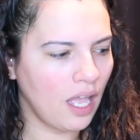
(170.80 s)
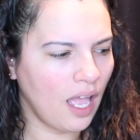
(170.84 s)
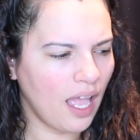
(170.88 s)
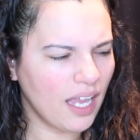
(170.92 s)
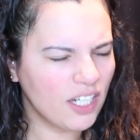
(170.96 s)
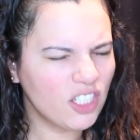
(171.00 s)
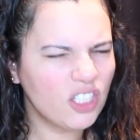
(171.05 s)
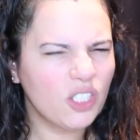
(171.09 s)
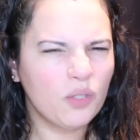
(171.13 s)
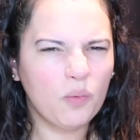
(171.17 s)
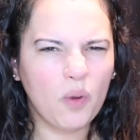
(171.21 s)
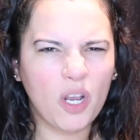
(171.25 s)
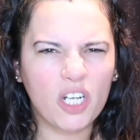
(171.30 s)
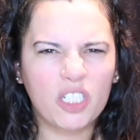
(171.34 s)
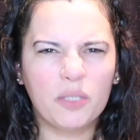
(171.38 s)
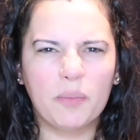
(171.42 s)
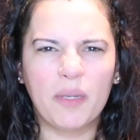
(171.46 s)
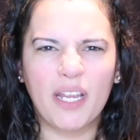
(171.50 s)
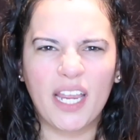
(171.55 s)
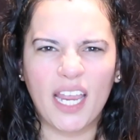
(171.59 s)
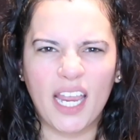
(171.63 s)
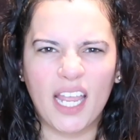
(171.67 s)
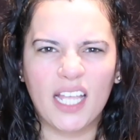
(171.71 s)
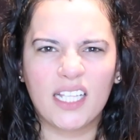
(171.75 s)
I should wash
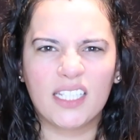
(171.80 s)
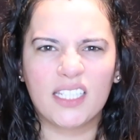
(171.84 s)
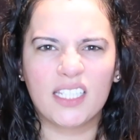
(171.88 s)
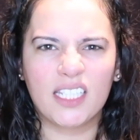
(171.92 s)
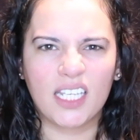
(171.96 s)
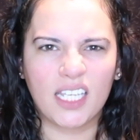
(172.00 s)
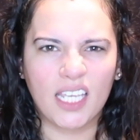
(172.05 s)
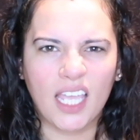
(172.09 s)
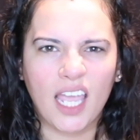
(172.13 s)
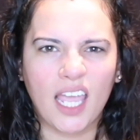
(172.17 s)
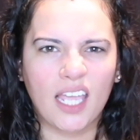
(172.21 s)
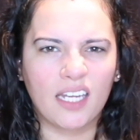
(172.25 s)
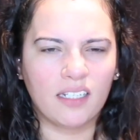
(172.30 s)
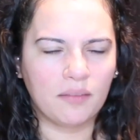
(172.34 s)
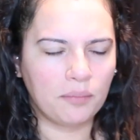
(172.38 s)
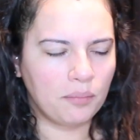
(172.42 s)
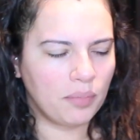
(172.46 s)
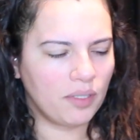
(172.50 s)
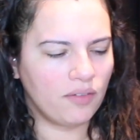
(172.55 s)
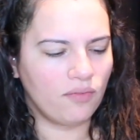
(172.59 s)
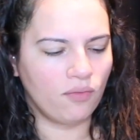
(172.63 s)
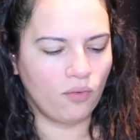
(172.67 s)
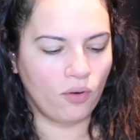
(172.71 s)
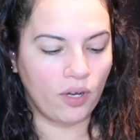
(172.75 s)
my hands again
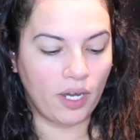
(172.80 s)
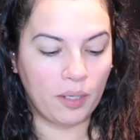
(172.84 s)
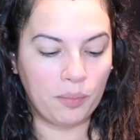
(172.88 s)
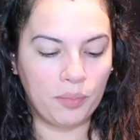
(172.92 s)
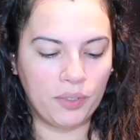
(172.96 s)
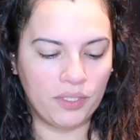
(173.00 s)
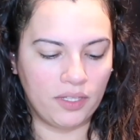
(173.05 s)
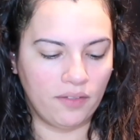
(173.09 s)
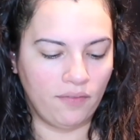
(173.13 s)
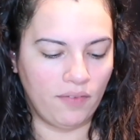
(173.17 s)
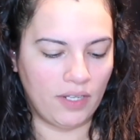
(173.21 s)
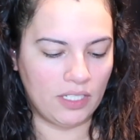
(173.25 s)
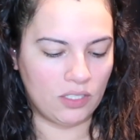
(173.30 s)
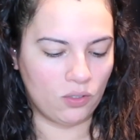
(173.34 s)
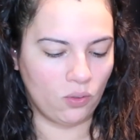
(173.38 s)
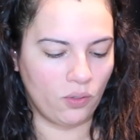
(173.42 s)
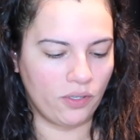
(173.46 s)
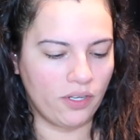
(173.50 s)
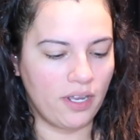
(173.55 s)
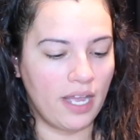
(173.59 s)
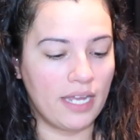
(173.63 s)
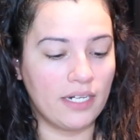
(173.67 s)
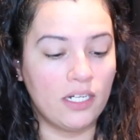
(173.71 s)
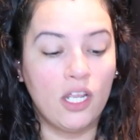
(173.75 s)
before I put the face
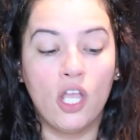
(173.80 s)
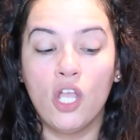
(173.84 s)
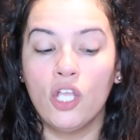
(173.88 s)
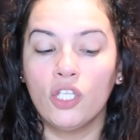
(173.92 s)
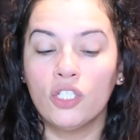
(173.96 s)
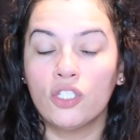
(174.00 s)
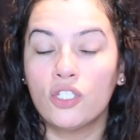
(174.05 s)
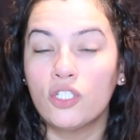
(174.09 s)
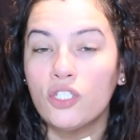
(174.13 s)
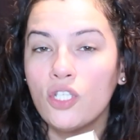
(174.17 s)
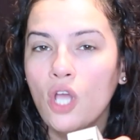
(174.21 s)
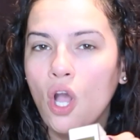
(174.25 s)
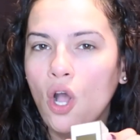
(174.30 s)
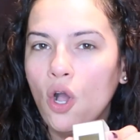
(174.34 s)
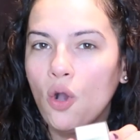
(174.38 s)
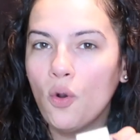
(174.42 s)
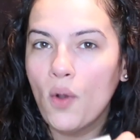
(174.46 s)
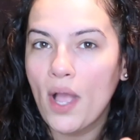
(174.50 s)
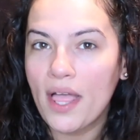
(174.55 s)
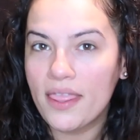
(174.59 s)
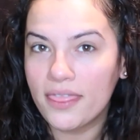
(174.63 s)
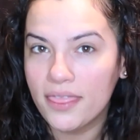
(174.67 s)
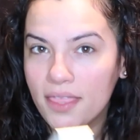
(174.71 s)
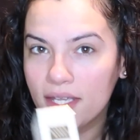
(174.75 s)
oil on
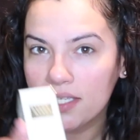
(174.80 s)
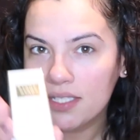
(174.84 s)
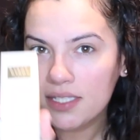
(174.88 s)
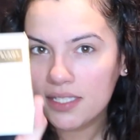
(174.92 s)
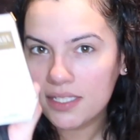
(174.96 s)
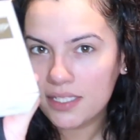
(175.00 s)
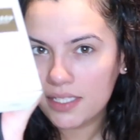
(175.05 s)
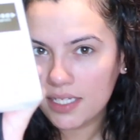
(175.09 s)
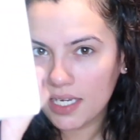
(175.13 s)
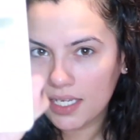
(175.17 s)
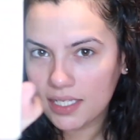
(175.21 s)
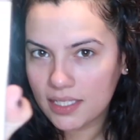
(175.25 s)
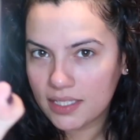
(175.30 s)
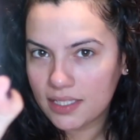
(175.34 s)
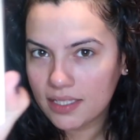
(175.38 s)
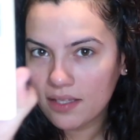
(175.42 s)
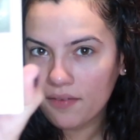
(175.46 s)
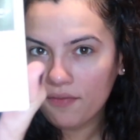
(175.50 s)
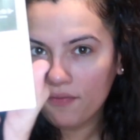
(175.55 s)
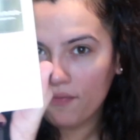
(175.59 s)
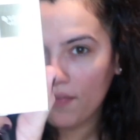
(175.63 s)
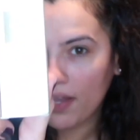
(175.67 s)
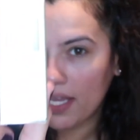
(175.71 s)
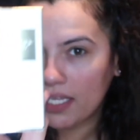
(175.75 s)
so this is
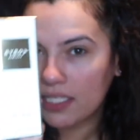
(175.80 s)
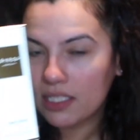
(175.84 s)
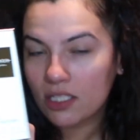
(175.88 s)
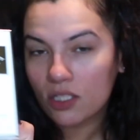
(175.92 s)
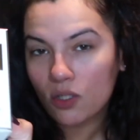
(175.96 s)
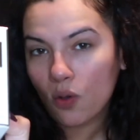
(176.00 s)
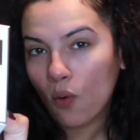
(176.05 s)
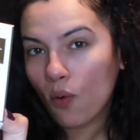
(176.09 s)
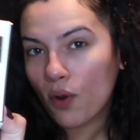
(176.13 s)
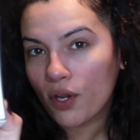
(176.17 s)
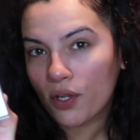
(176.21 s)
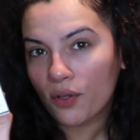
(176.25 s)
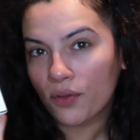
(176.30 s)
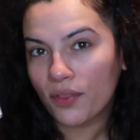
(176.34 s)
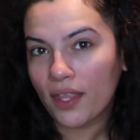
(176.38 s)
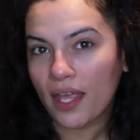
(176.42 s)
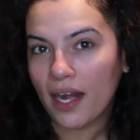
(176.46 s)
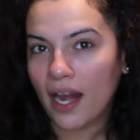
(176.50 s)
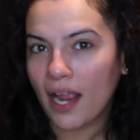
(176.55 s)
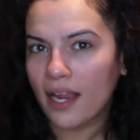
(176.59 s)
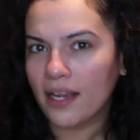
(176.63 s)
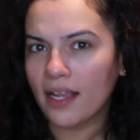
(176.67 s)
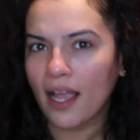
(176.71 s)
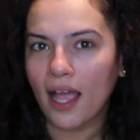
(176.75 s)
the face oil
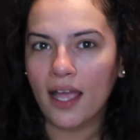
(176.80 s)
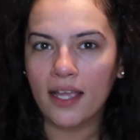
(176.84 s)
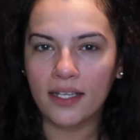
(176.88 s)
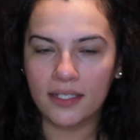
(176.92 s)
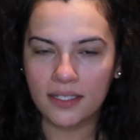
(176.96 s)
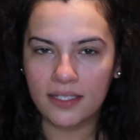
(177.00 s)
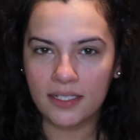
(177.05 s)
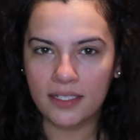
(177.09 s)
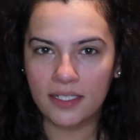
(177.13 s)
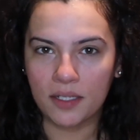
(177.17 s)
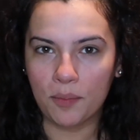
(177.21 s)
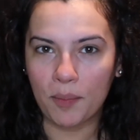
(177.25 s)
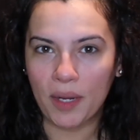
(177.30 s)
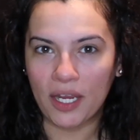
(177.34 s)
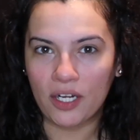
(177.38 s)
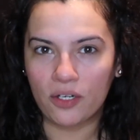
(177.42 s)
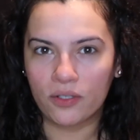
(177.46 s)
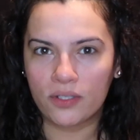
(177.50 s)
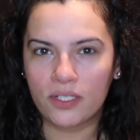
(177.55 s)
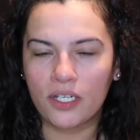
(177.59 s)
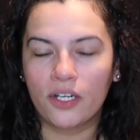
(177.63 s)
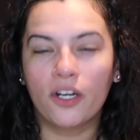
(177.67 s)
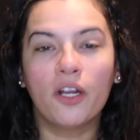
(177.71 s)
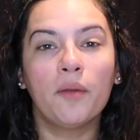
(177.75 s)
that i got it's a
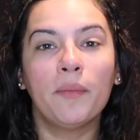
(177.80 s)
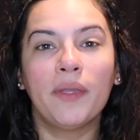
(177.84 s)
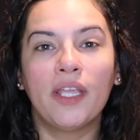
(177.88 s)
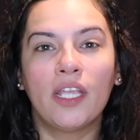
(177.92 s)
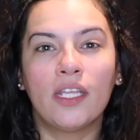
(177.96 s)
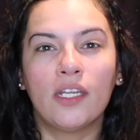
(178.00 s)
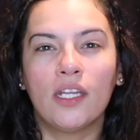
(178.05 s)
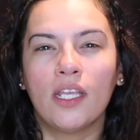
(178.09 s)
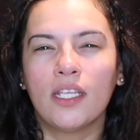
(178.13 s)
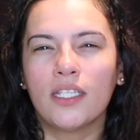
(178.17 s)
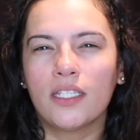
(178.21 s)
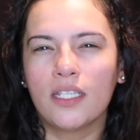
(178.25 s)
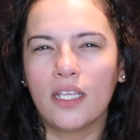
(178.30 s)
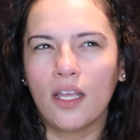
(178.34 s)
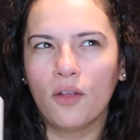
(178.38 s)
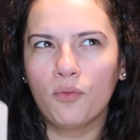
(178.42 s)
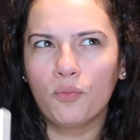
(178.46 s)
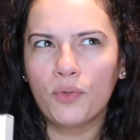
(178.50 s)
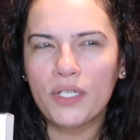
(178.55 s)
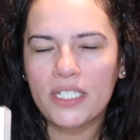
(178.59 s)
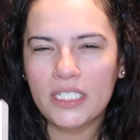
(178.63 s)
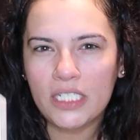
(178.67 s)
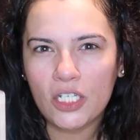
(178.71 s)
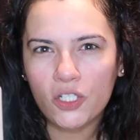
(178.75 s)
tomato serum it
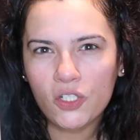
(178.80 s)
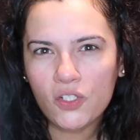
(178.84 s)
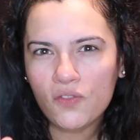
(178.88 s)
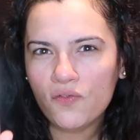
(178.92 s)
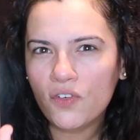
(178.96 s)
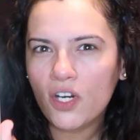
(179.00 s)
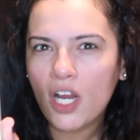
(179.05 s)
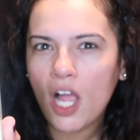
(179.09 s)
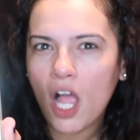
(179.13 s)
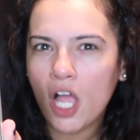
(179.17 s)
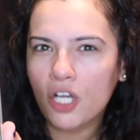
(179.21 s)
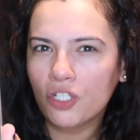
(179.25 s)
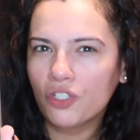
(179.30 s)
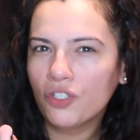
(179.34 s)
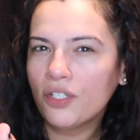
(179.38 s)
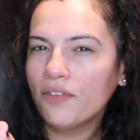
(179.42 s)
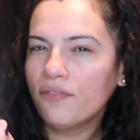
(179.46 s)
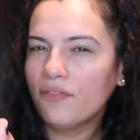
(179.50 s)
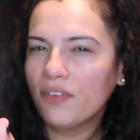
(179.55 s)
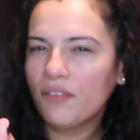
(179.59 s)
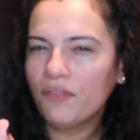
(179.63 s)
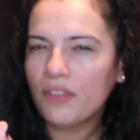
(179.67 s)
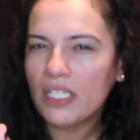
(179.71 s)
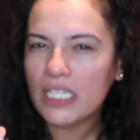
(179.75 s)
retails for
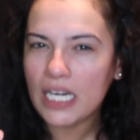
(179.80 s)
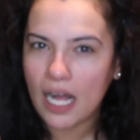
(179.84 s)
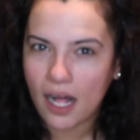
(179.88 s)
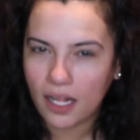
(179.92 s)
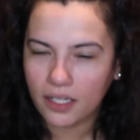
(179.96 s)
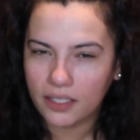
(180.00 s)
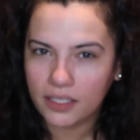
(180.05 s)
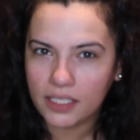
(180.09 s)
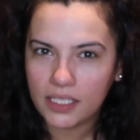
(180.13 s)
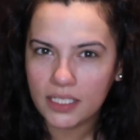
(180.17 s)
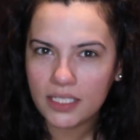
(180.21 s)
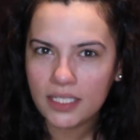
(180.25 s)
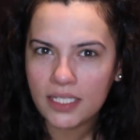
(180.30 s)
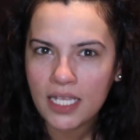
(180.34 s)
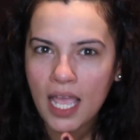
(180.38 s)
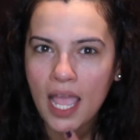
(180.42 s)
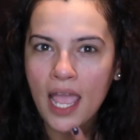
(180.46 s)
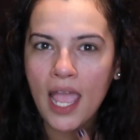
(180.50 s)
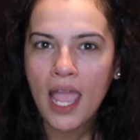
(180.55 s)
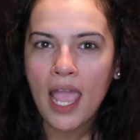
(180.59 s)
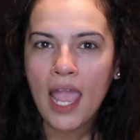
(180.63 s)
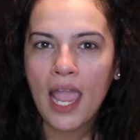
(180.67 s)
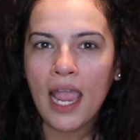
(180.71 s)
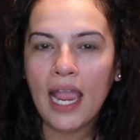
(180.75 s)
150 dollars
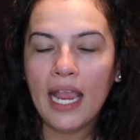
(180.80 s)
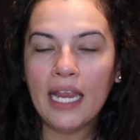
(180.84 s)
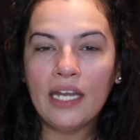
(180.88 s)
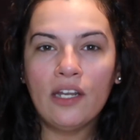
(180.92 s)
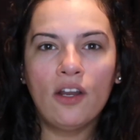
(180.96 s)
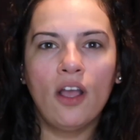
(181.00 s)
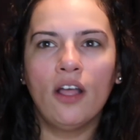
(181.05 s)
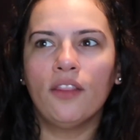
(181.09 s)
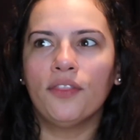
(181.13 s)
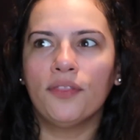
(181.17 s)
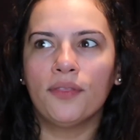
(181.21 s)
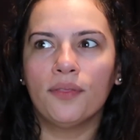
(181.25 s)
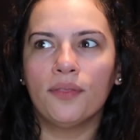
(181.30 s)
and